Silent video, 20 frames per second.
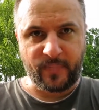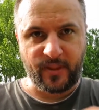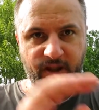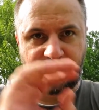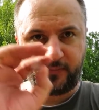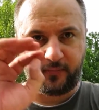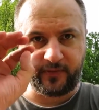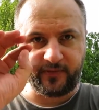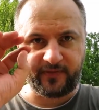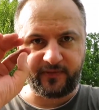
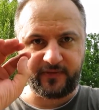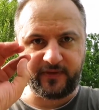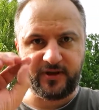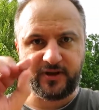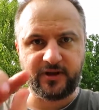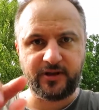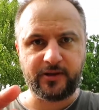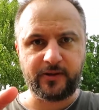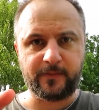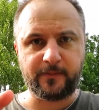I was
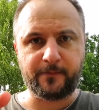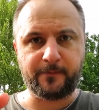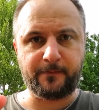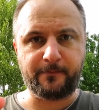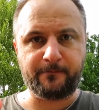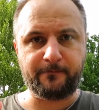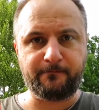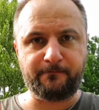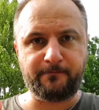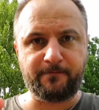still
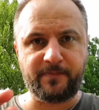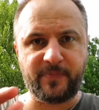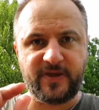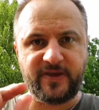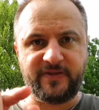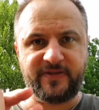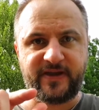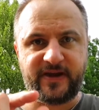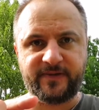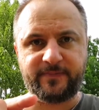
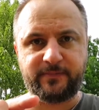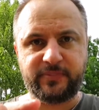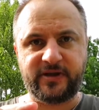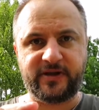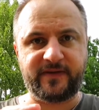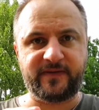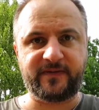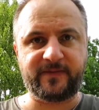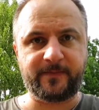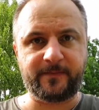in that
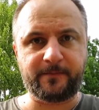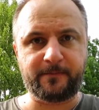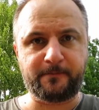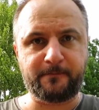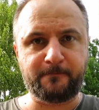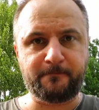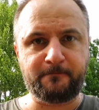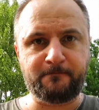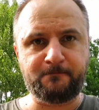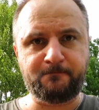place
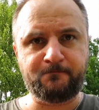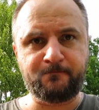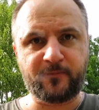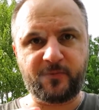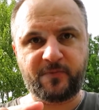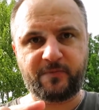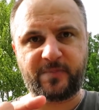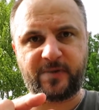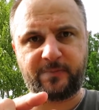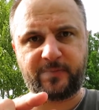
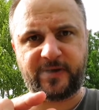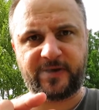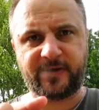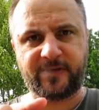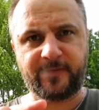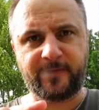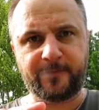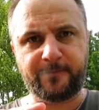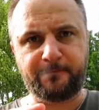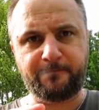with my
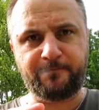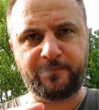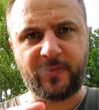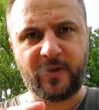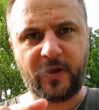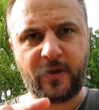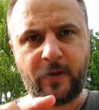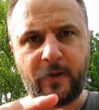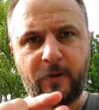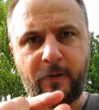mind.
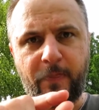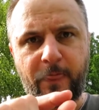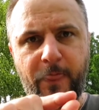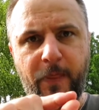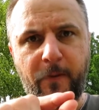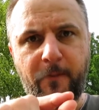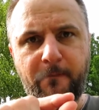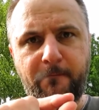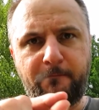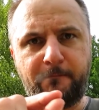
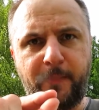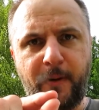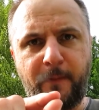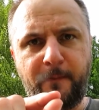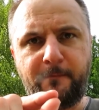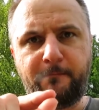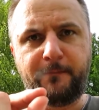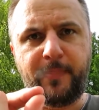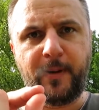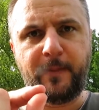Boom,
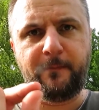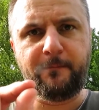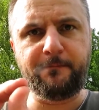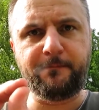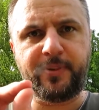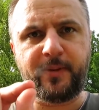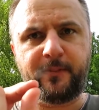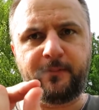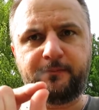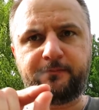boom, boom,
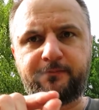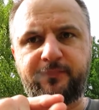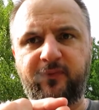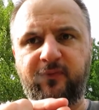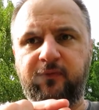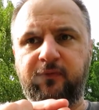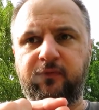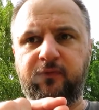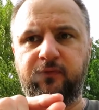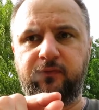boom,
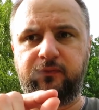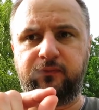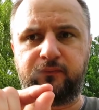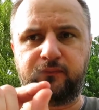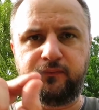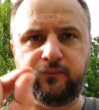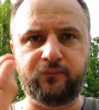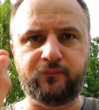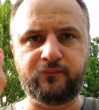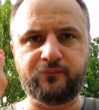poof.
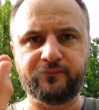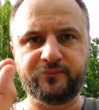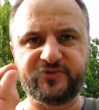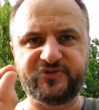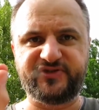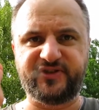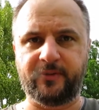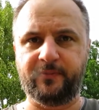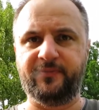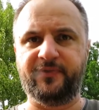
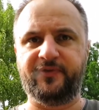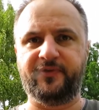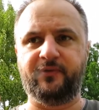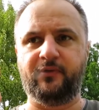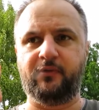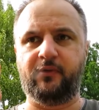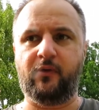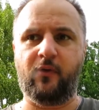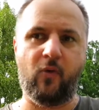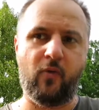
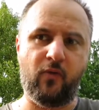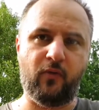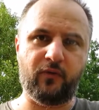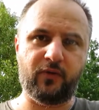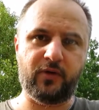Sub-Zero.